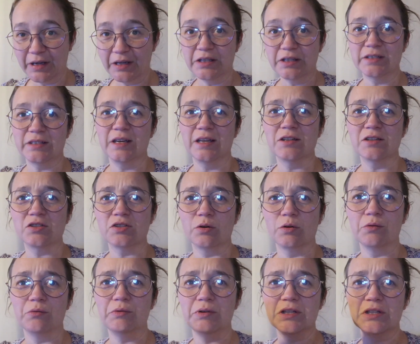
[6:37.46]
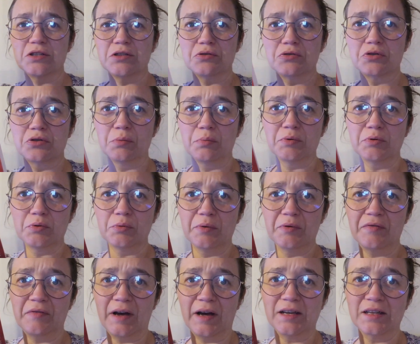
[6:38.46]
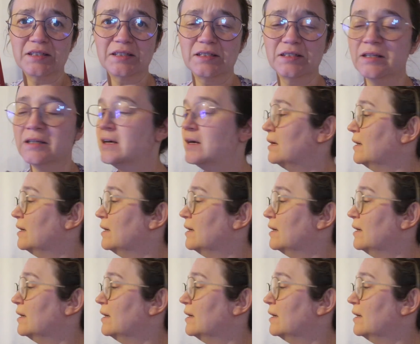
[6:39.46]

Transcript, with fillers: pages in, so it reads super duper fast.